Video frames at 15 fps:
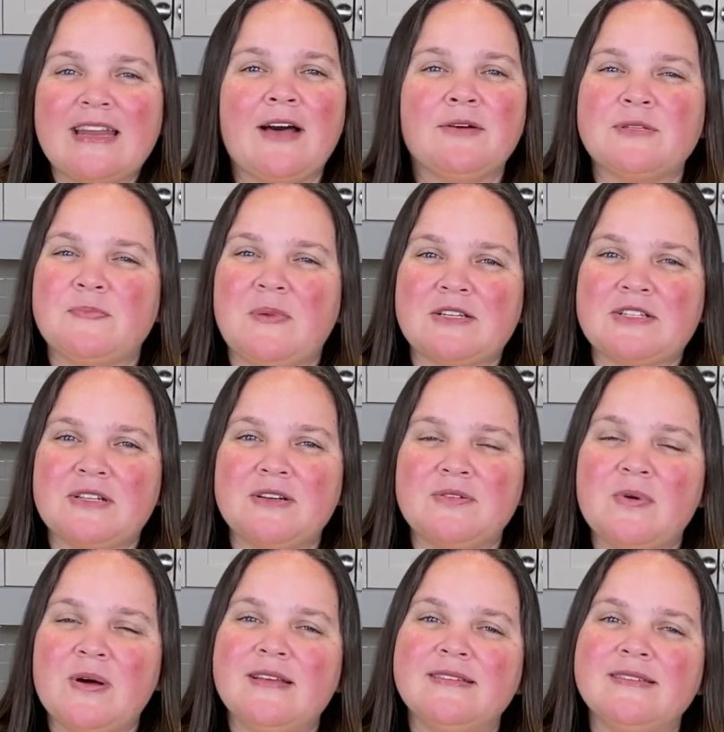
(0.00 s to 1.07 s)
how special it
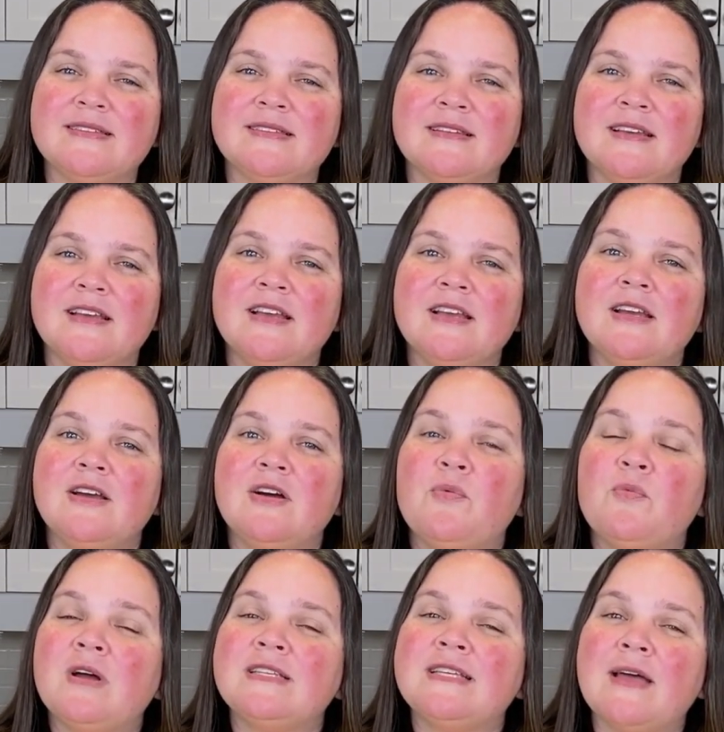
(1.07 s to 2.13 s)
was.
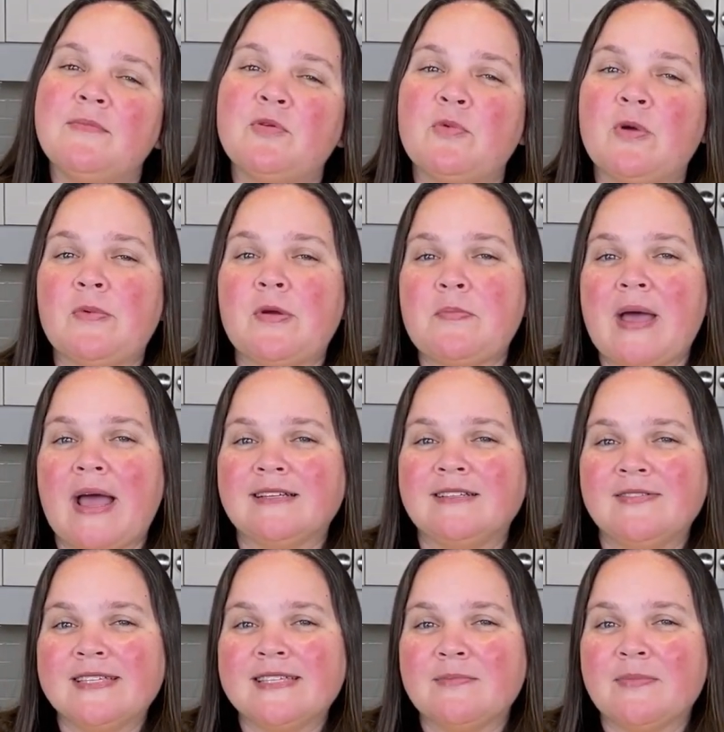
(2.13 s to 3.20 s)
One time when we went back to
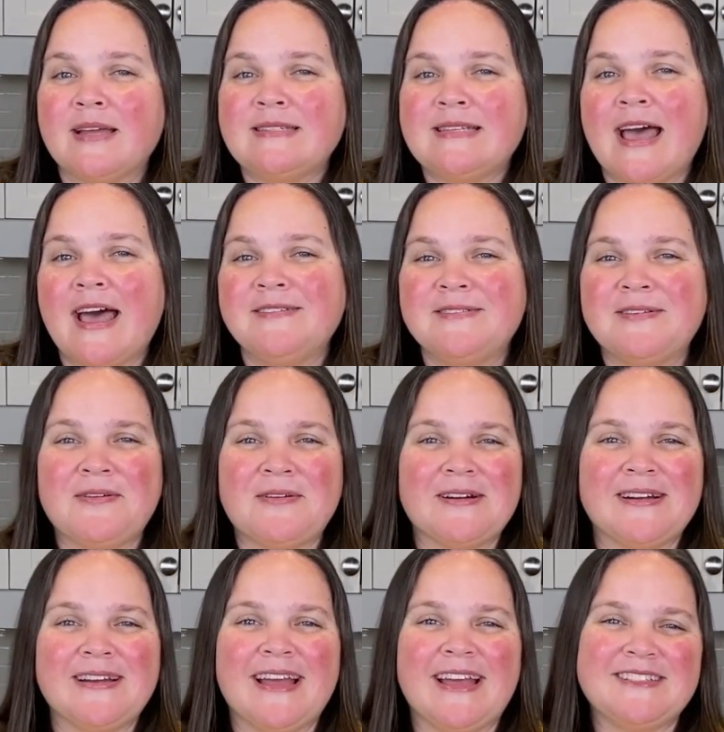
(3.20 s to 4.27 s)
visit my dad,
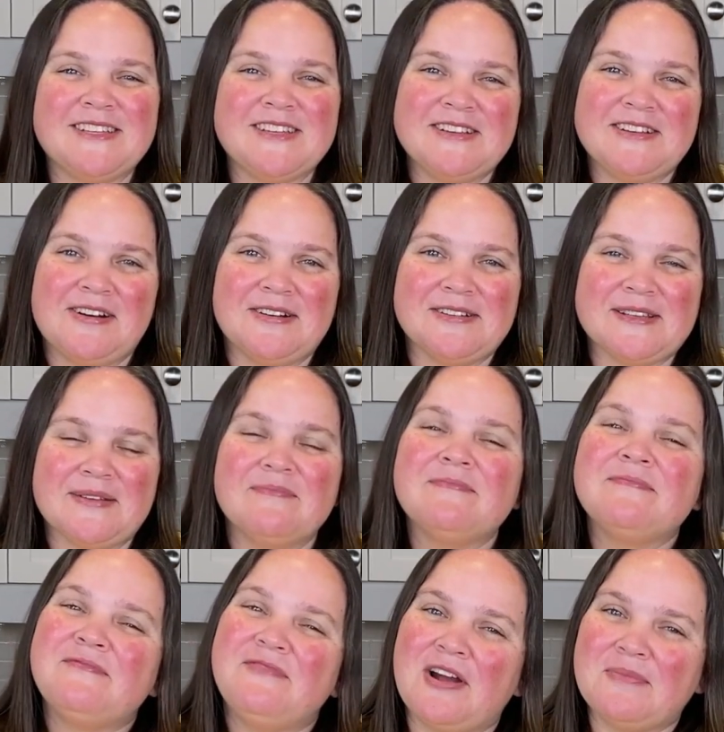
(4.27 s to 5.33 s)
or she calls him
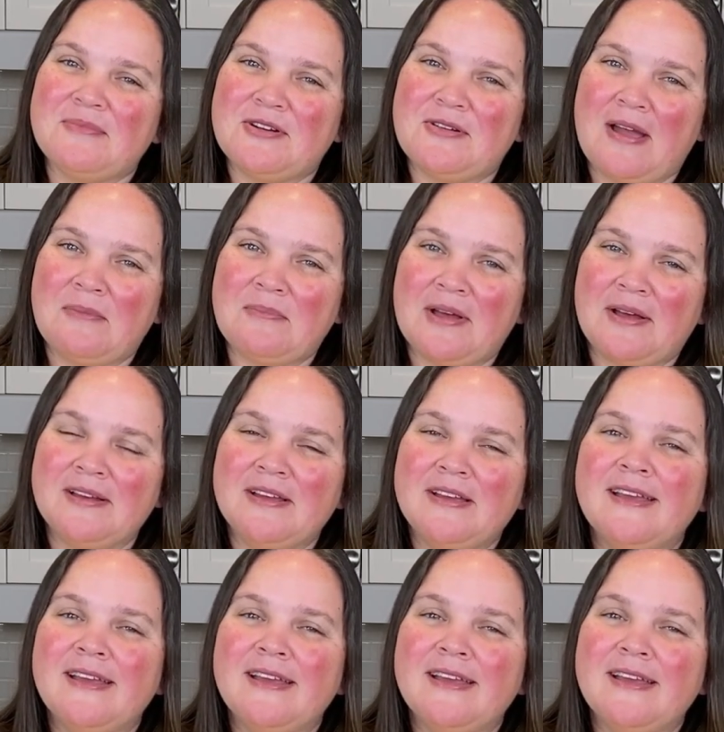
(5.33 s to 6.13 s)
Farmer Grandpa,